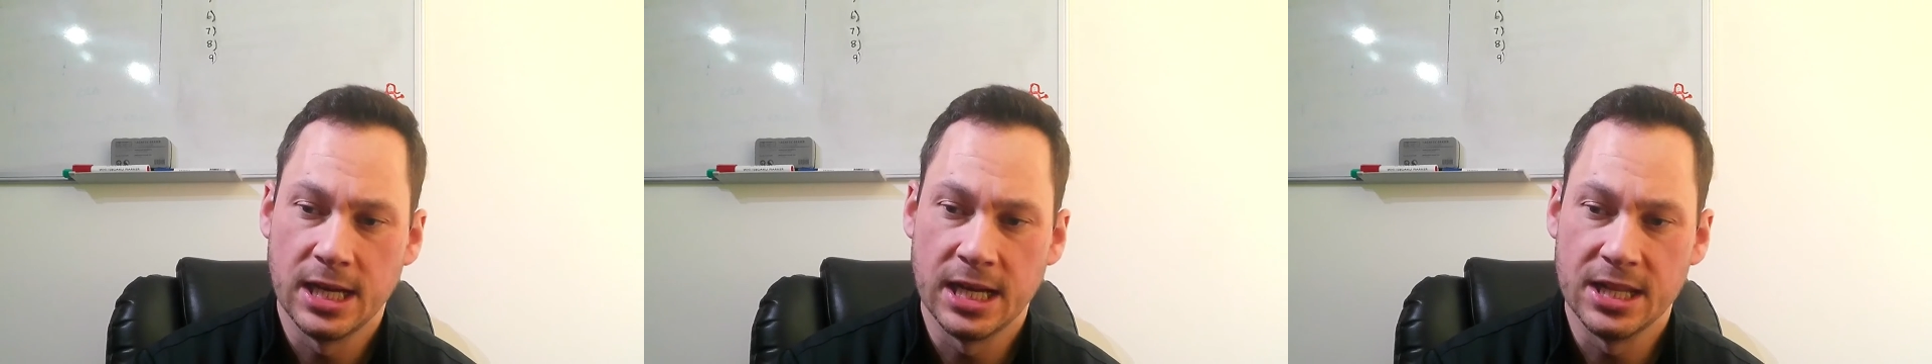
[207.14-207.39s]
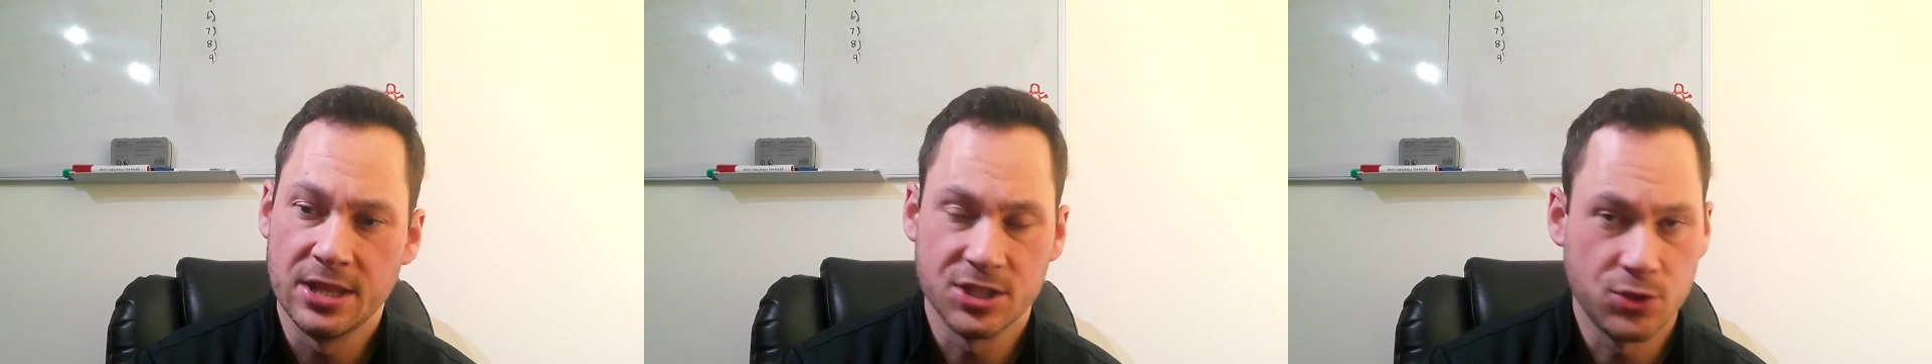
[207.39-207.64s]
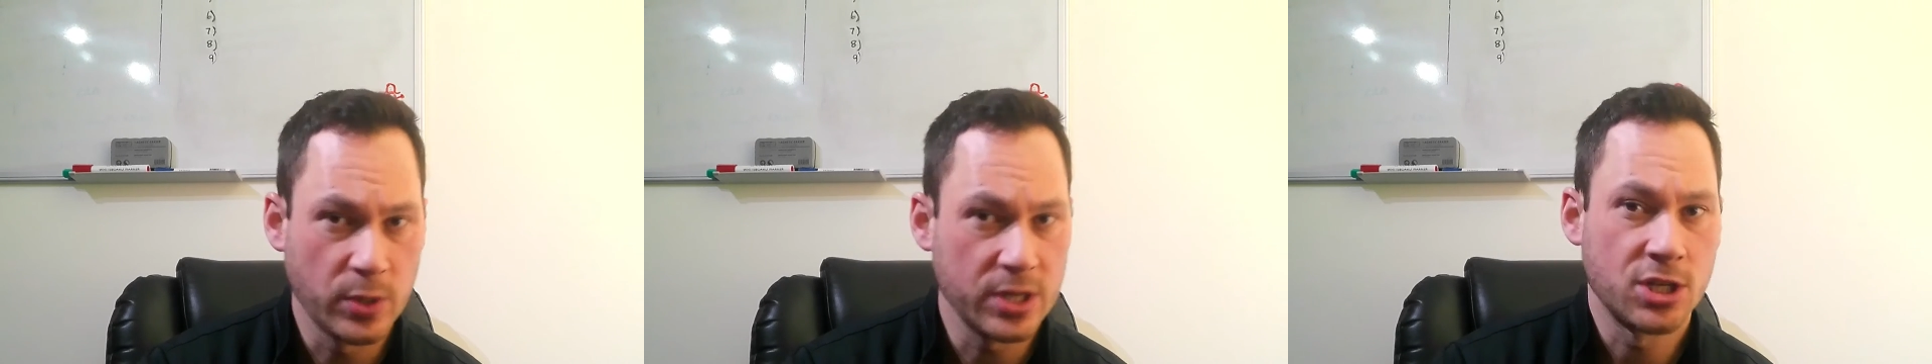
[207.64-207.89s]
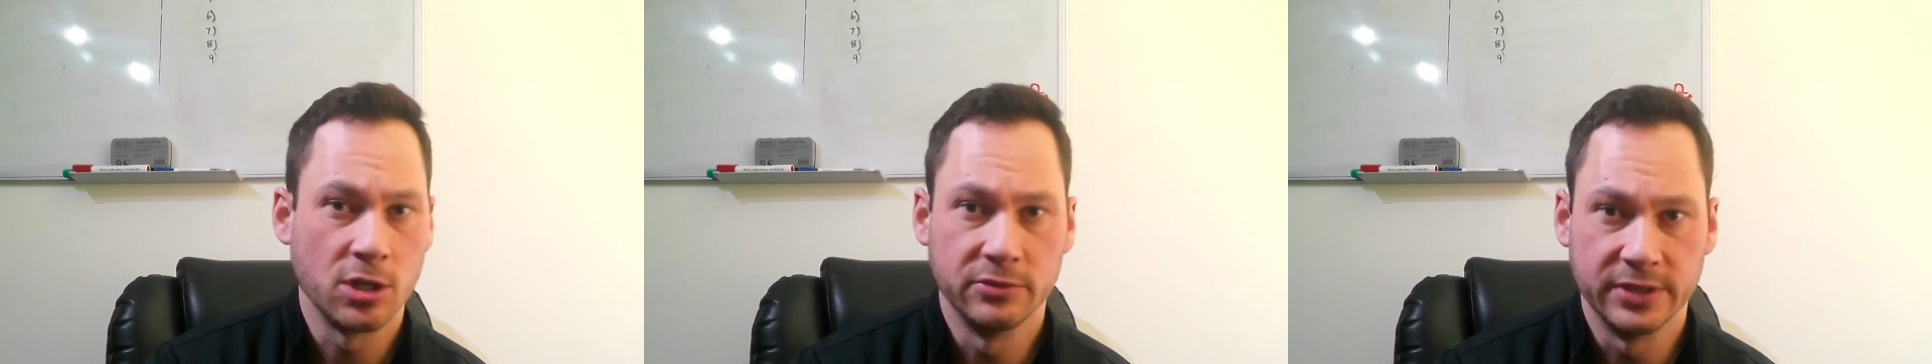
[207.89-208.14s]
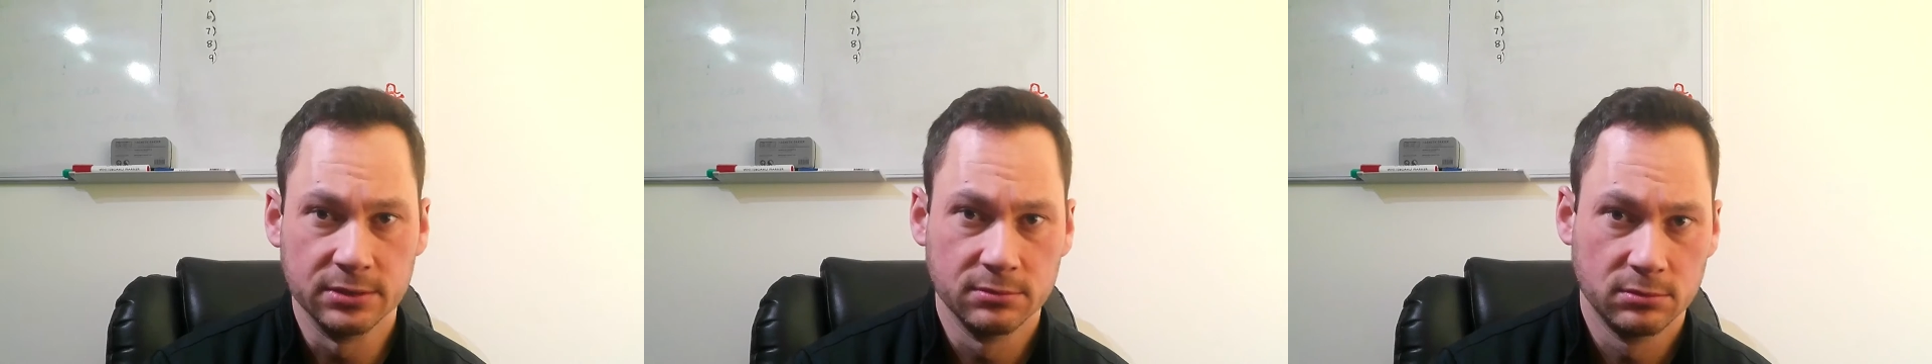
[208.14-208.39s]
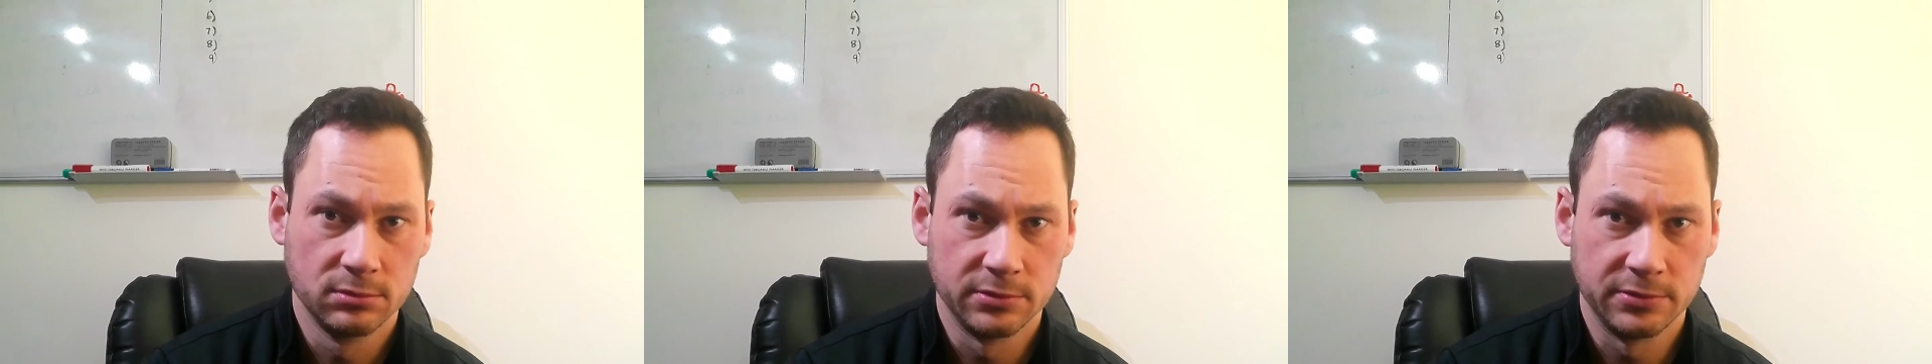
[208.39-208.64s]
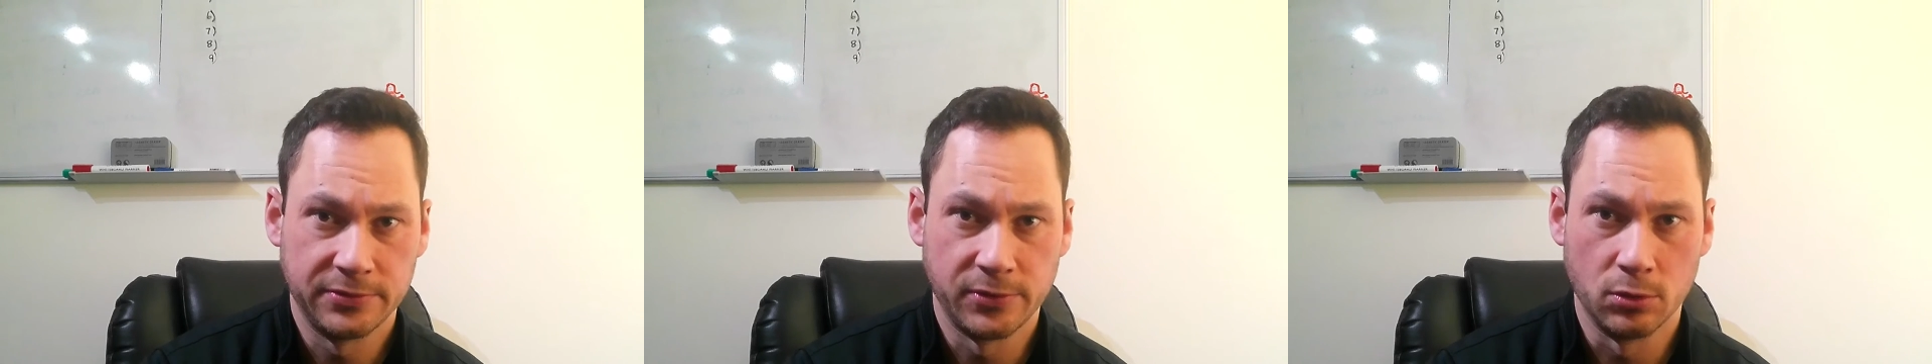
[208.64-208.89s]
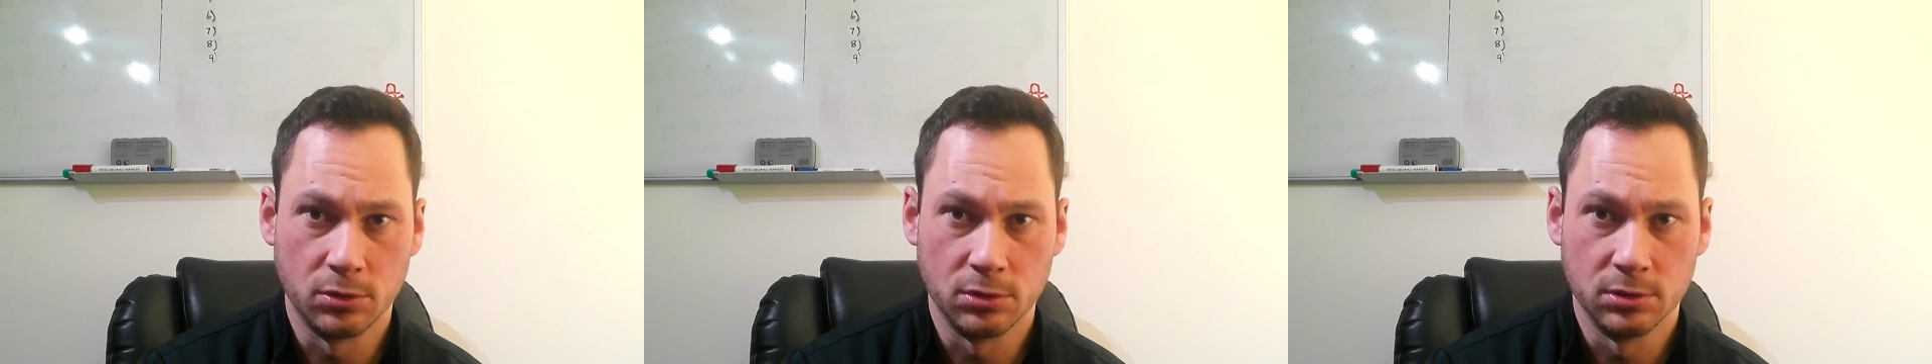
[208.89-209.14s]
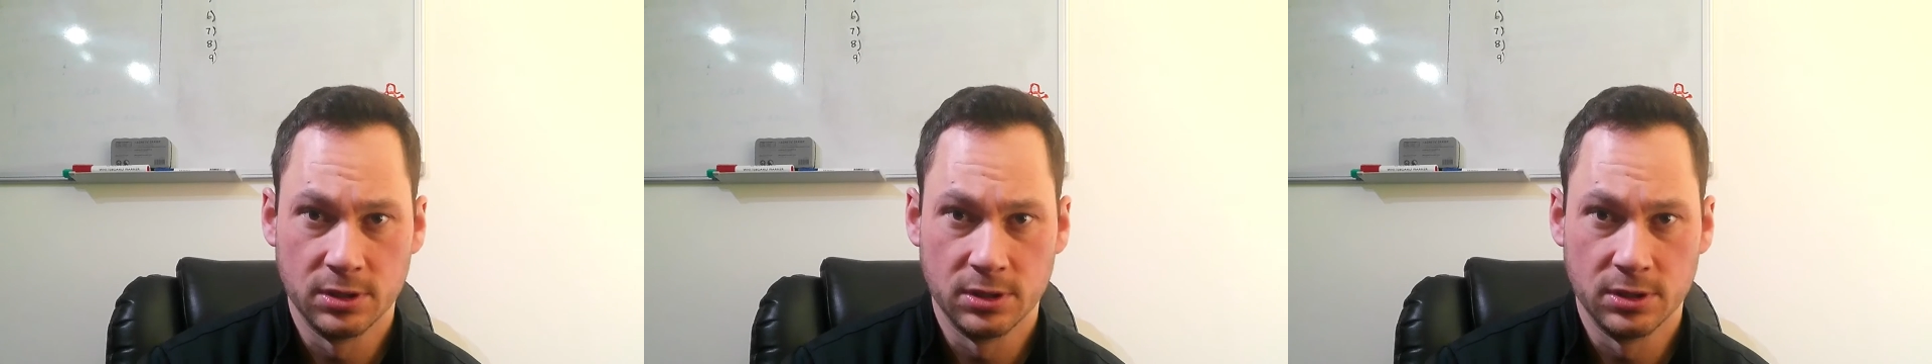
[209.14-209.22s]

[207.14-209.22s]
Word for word: the switchover for